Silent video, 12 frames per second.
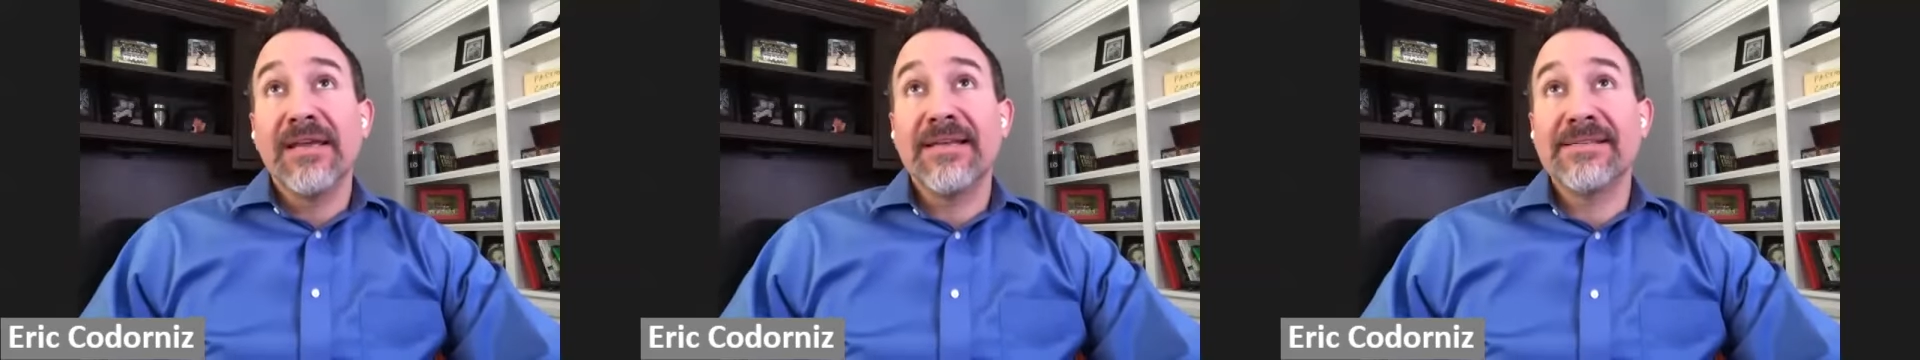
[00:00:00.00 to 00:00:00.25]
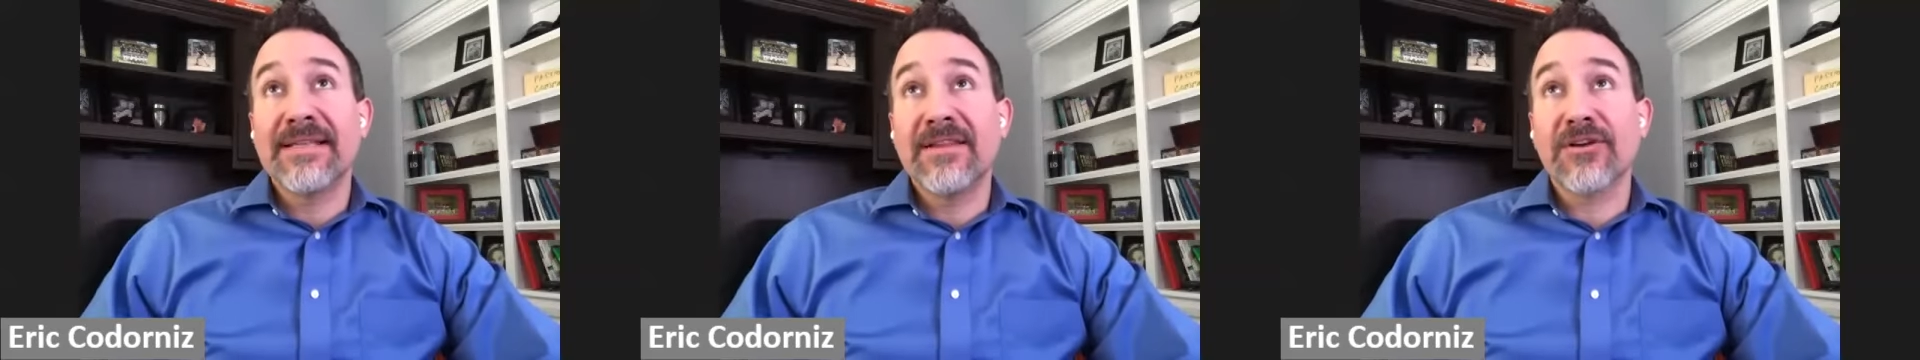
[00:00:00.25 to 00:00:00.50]

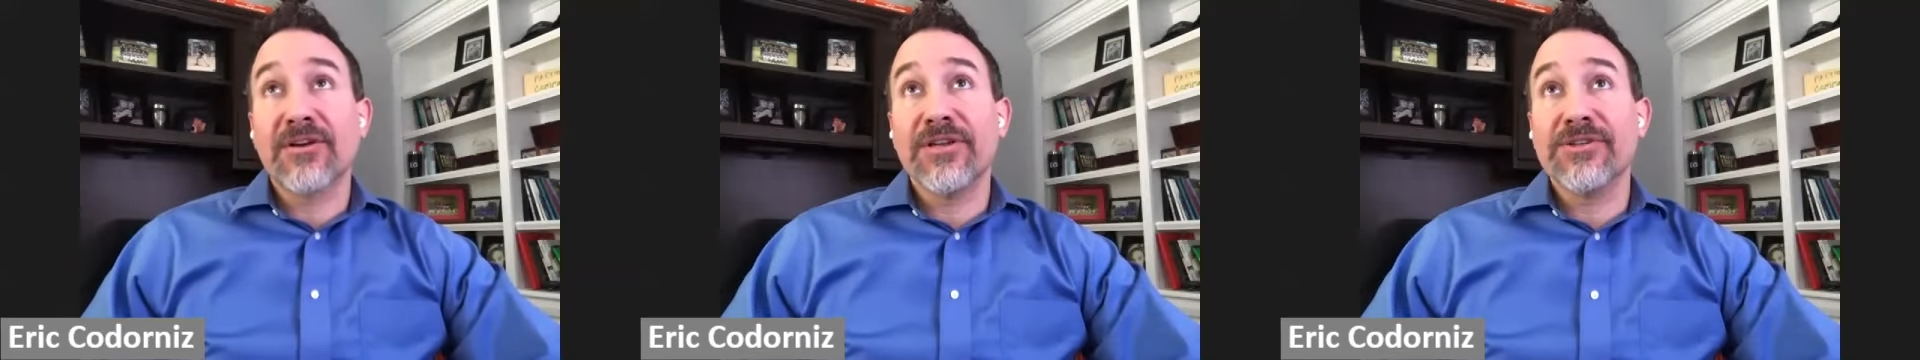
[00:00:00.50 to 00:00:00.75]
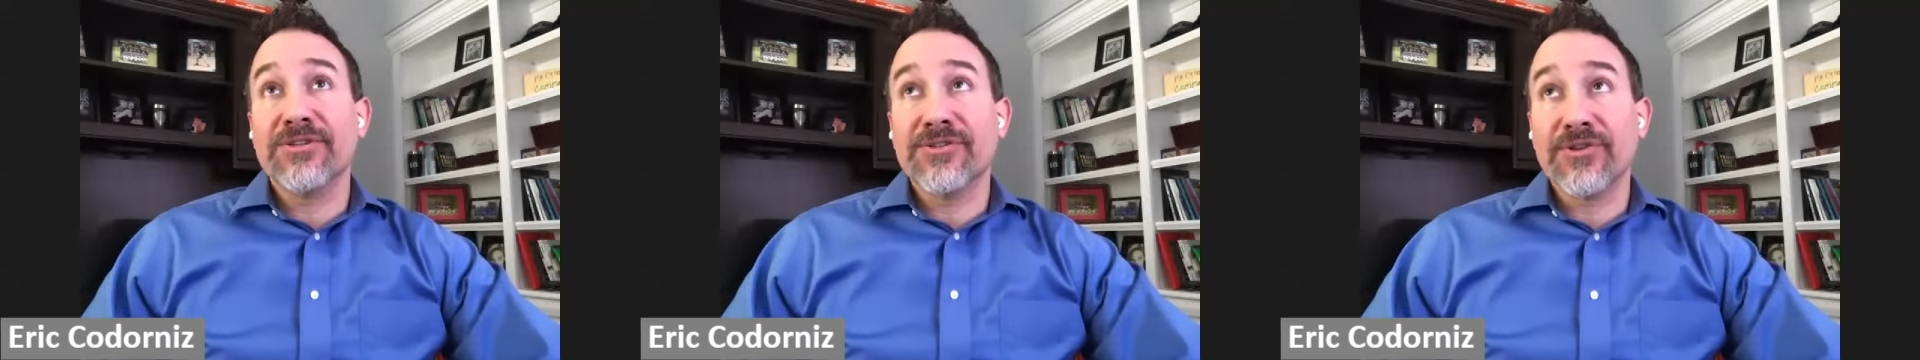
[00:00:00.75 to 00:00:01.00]
is that they're
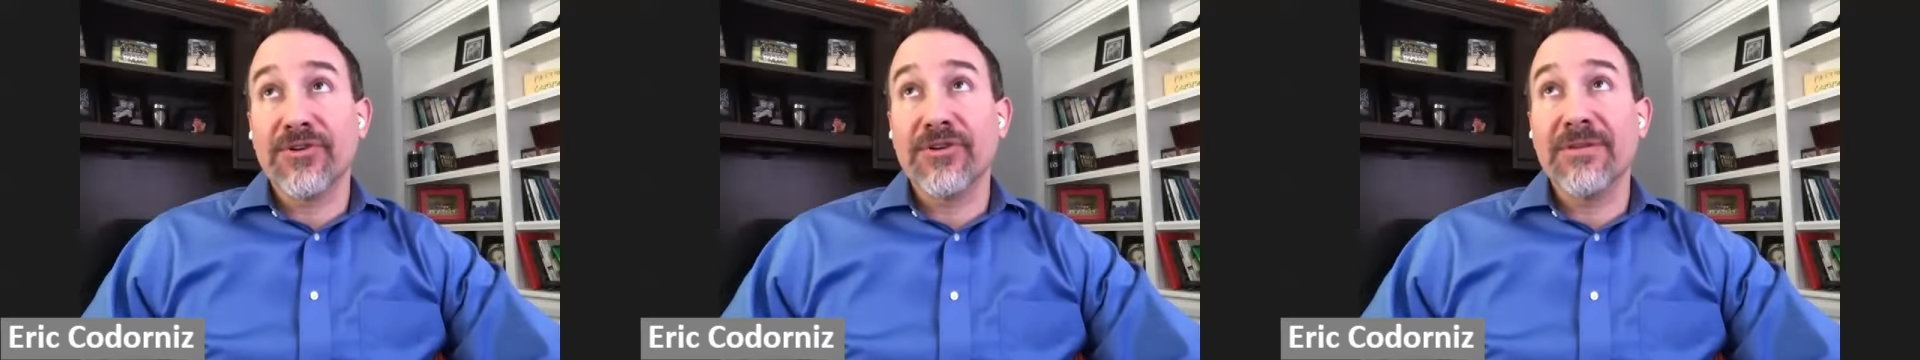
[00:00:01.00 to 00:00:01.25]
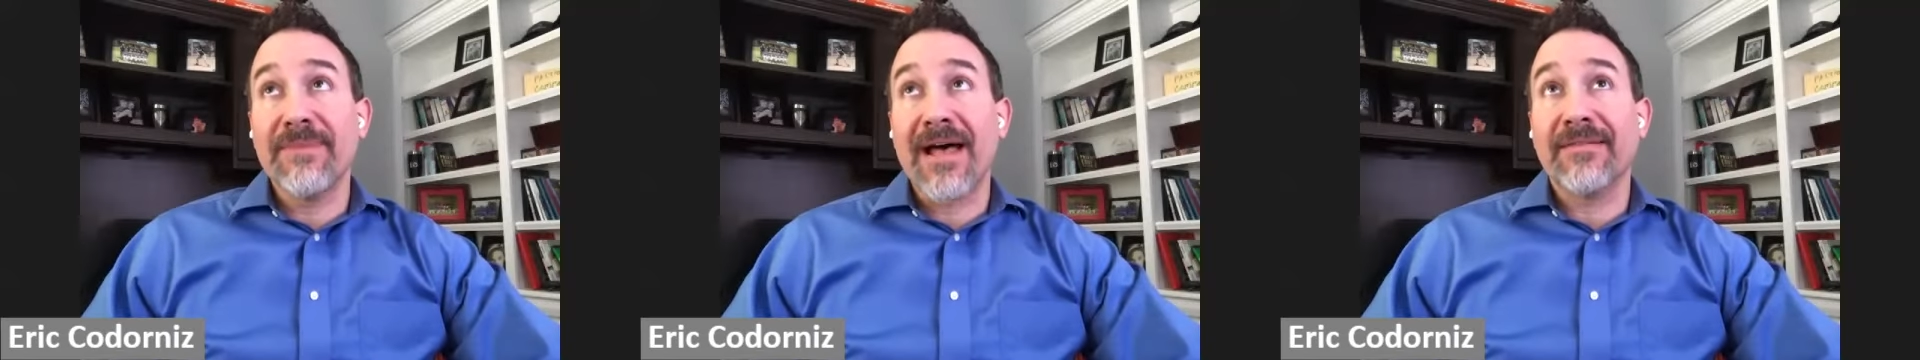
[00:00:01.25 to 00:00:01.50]
concerned
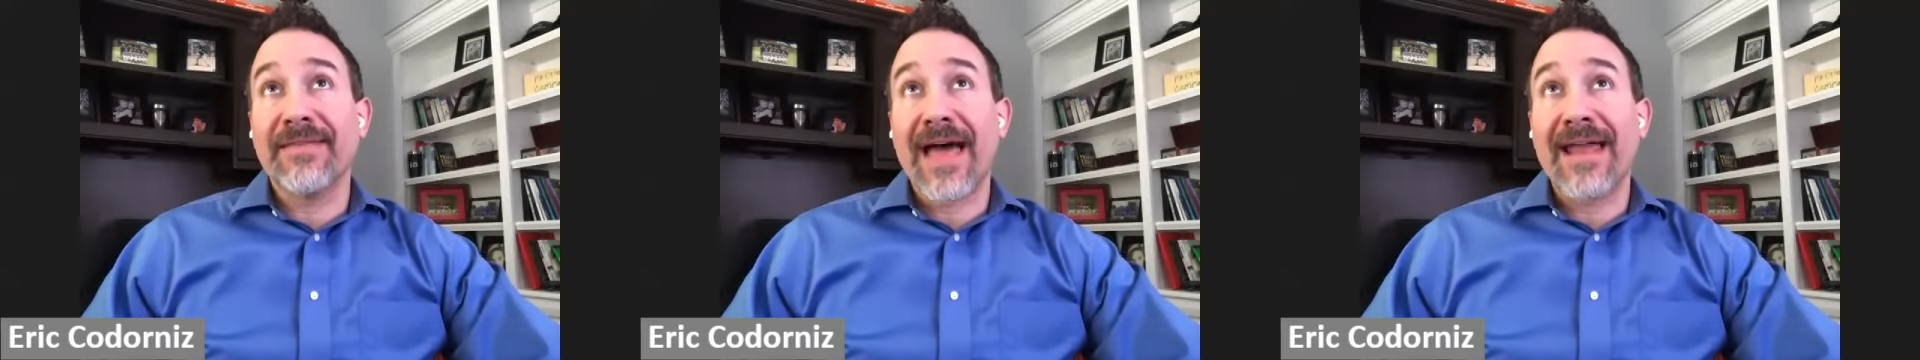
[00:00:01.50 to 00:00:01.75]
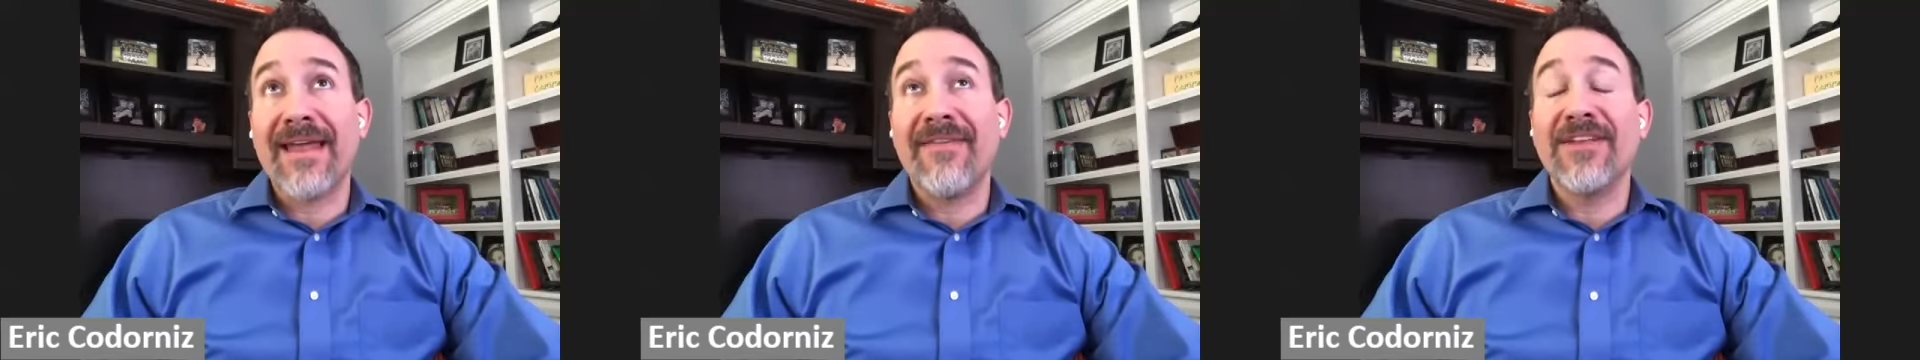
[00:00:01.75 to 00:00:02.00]
about
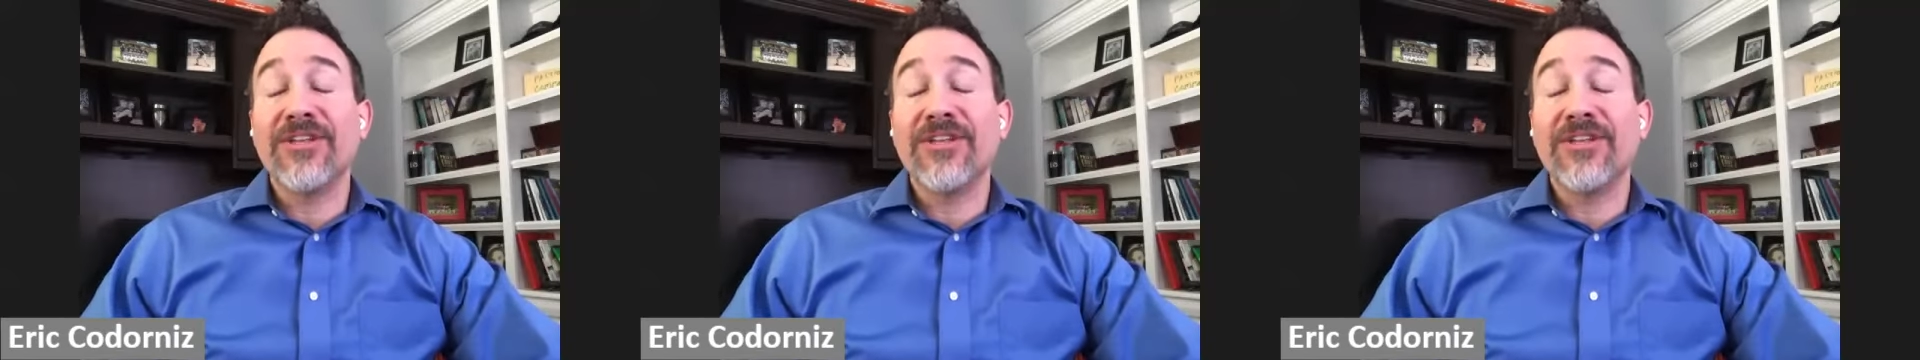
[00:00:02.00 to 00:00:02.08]
that and they